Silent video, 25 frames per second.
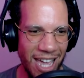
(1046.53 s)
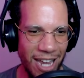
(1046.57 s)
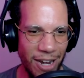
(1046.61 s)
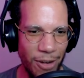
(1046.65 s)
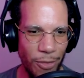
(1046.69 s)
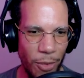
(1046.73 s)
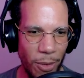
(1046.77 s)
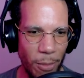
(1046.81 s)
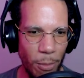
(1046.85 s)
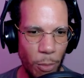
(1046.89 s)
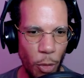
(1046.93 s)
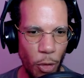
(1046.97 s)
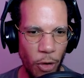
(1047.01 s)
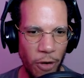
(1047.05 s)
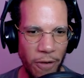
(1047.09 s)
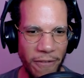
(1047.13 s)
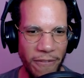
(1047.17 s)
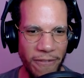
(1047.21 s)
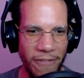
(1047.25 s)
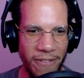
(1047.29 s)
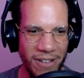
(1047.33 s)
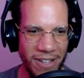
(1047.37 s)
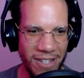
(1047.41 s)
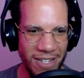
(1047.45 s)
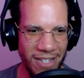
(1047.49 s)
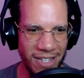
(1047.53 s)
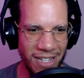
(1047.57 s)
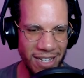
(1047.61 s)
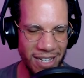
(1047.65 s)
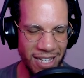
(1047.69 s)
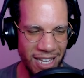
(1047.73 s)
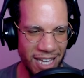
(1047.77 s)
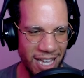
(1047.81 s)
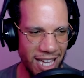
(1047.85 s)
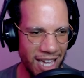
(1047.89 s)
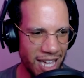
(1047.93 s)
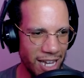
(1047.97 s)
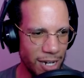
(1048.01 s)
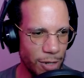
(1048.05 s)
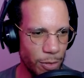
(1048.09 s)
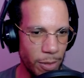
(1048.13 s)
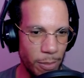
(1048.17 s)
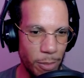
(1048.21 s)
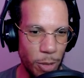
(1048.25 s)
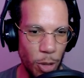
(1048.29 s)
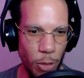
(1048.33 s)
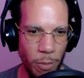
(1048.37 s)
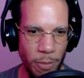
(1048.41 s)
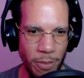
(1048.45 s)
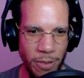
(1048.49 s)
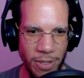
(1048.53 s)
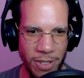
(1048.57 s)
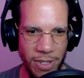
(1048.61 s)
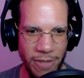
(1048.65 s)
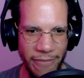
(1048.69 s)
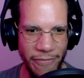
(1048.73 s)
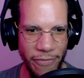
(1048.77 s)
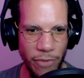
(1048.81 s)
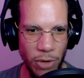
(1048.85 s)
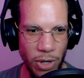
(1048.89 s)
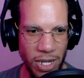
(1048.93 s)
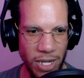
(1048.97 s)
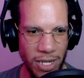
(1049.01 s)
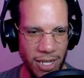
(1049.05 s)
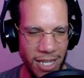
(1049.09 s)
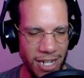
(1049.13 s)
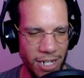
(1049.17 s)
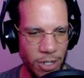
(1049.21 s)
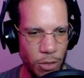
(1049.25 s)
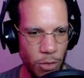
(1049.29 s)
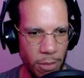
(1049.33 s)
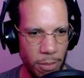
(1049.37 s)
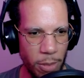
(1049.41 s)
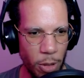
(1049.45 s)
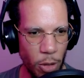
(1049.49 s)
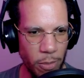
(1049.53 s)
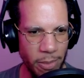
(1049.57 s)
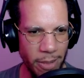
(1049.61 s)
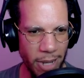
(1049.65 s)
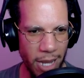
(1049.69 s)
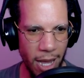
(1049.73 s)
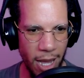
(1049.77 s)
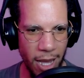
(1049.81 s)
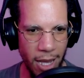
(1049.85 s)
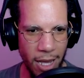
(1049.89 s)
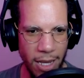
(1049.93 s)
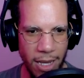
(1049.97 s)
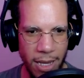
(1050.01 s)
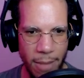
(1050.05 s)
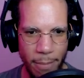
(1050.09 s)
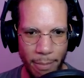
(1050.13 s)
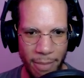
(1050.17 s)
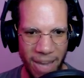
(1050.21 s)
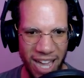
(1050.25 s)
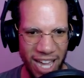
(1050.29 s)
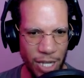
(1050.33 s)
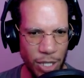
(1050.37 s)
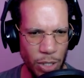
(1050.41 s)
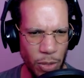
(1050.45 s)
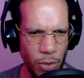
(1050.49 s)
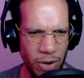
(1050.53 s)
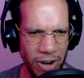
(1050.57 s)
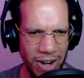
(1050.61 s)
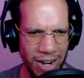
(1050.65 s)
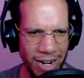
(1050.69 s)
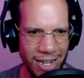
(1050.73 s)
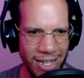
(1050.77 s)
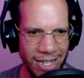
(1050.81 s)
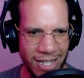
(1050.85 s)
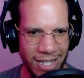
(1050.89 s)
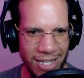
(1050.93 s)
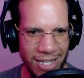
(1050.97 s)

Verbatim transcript: into a morph, into a poop freak, into a poop uh, megazoid.